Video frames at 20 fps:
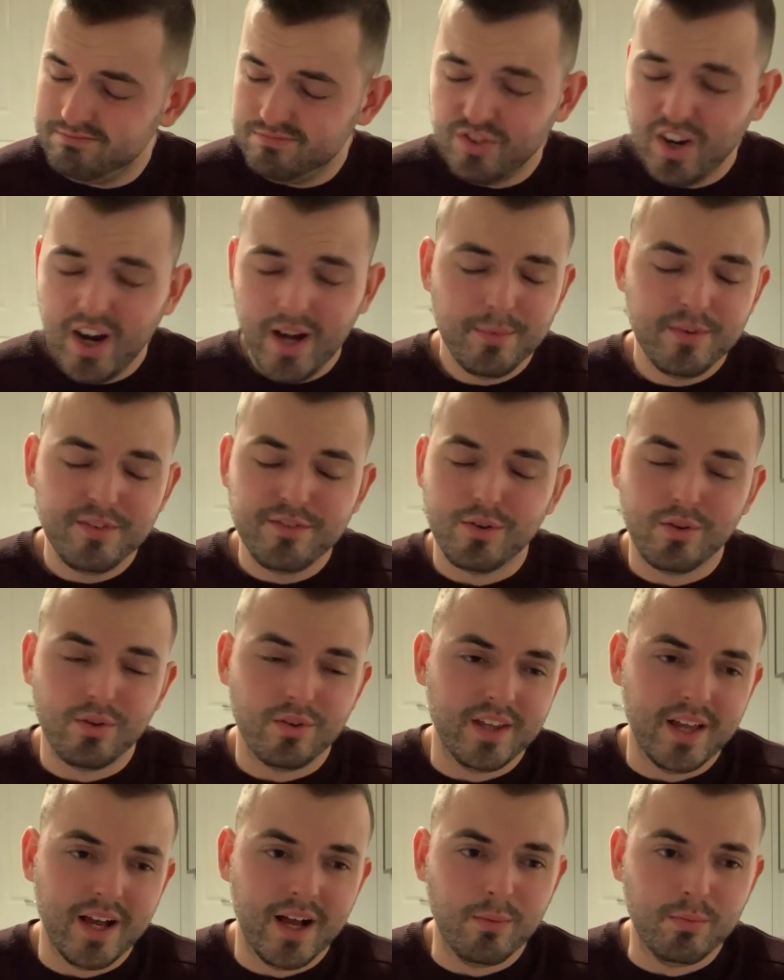right before
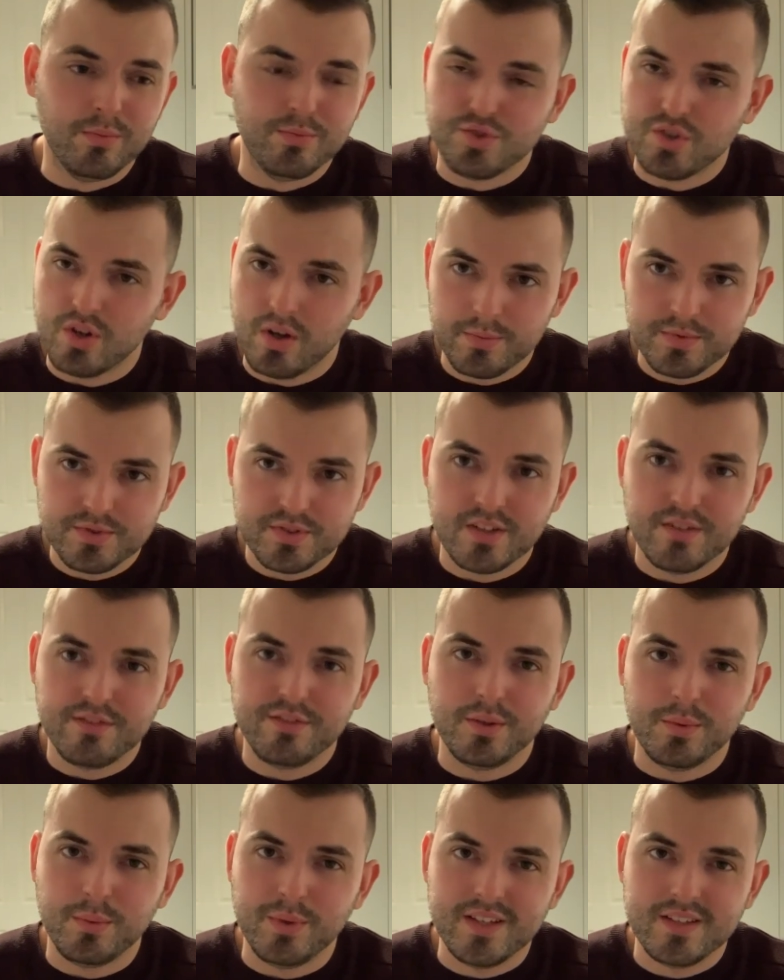the album drops in a
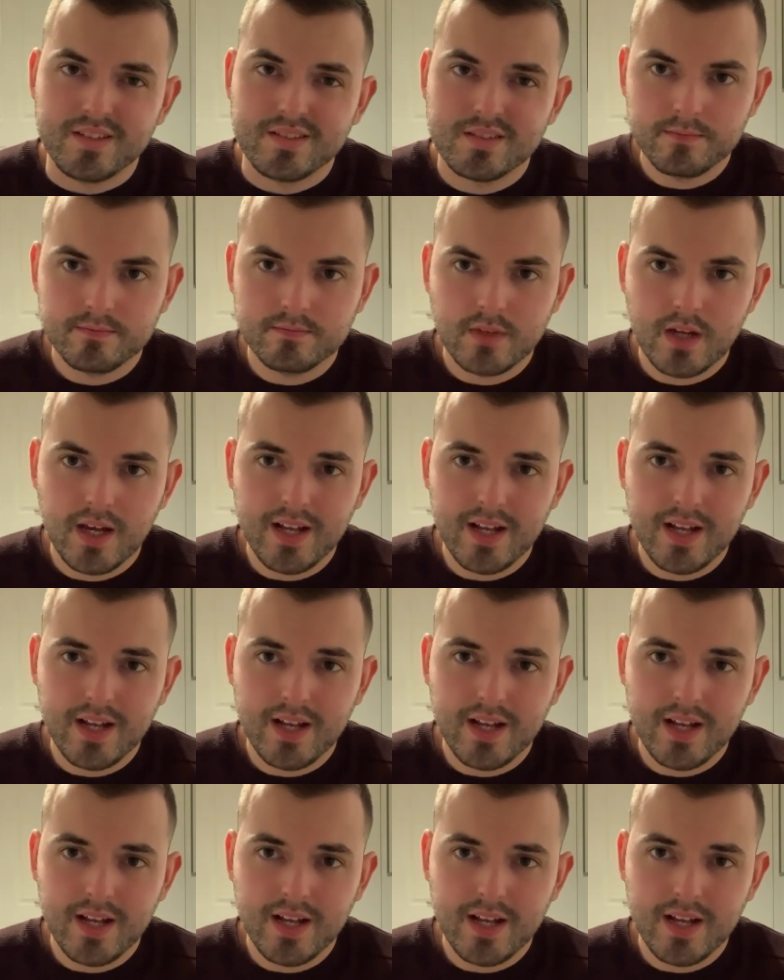few weeks.